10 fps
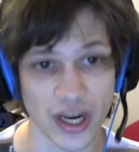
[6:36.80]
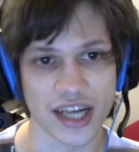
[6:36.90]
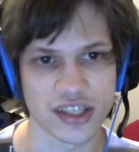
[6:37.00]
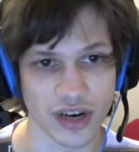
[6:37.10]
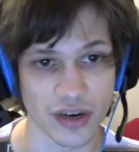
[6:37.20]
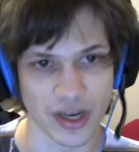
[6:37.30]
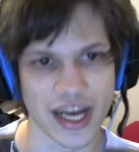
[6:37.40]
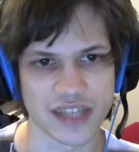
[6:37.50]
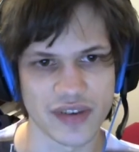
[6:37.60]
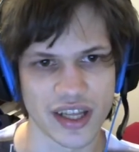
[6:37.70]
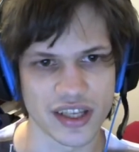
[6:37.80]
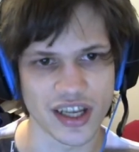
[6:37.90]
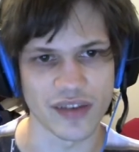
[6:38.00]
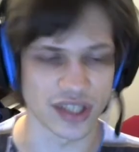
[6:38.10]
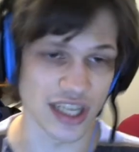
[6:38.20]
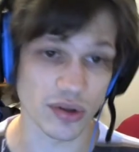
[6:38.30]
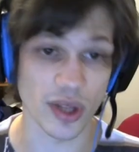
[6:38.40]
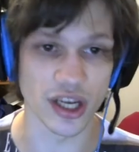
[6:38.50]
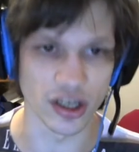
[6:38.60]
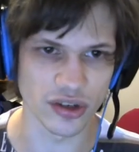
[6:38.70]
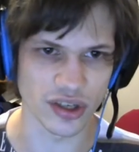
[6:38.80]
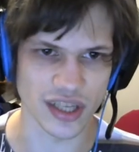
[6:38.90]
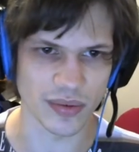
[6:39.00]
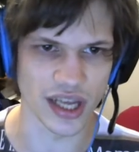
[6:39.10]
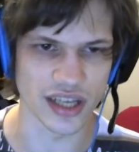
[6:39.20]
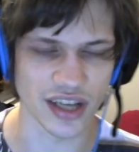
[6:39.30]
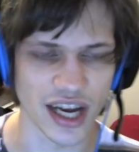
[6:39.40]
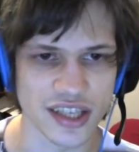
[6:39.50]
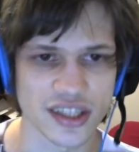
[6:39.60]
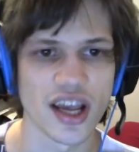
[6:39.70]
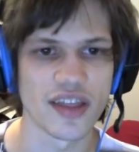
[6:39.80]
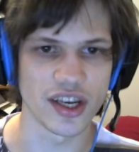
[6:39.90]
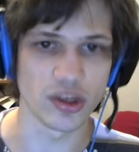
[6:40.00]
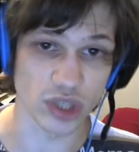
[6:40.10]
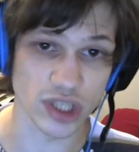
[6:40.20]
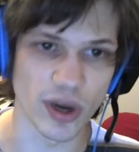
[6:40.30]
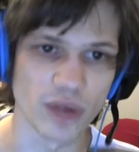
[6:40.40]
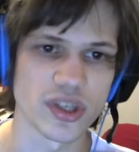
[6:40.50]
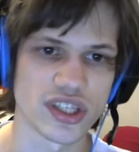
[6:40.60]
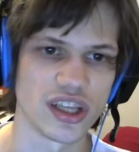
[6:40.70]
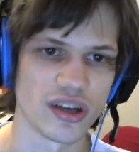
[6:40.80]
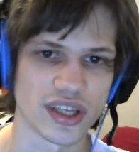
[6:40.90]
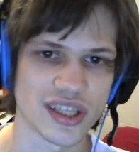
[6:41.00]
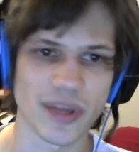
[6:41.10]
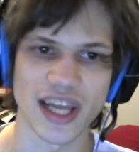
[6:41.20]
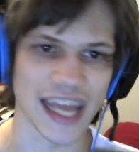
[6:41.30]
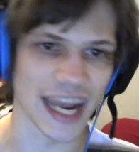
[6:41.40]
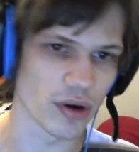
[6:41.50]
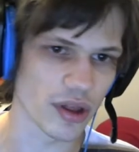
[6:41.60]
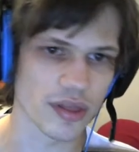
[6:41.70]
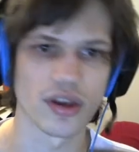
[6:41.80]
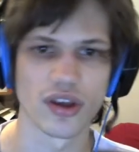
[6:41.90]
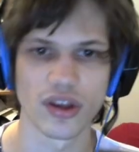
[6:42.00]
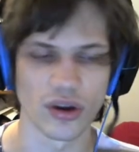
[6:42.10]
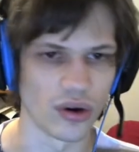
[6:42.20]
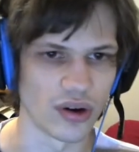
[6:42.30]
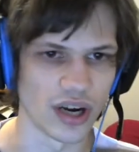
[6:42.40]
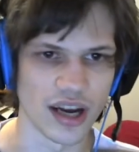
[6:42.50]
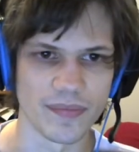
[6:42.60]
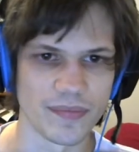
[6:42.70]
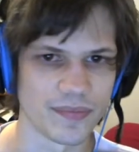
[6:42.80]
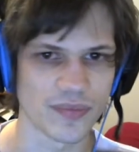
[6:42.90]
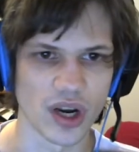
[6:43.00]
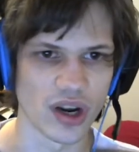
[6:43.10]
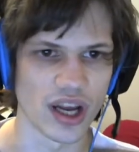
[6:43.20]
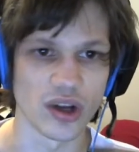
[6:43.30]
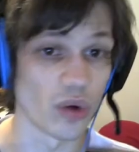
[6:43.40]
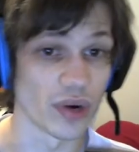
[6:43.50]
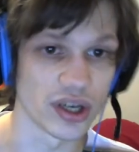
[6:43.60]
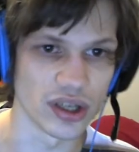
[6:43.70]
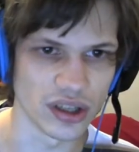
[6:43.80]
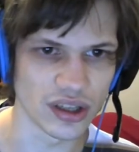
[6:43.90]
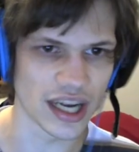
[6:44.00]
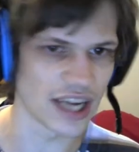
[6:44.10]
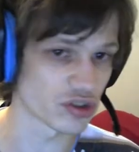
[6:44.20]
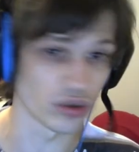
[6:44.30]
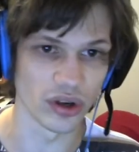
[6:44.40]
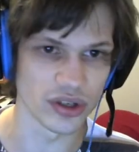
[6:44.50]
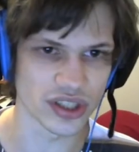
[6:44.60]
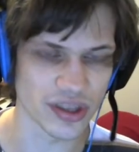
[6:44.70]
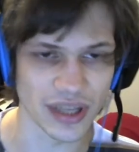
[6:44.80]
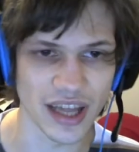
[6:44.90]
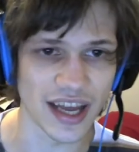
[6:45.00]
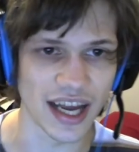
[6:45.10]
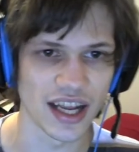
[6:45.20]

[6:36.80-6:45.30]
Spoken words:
try and reactivate their stuff because that's what they're going to do because they're playing as Ice. Then you respond with Zalira to something like Aerith or Oracle or Astrologian, something like that.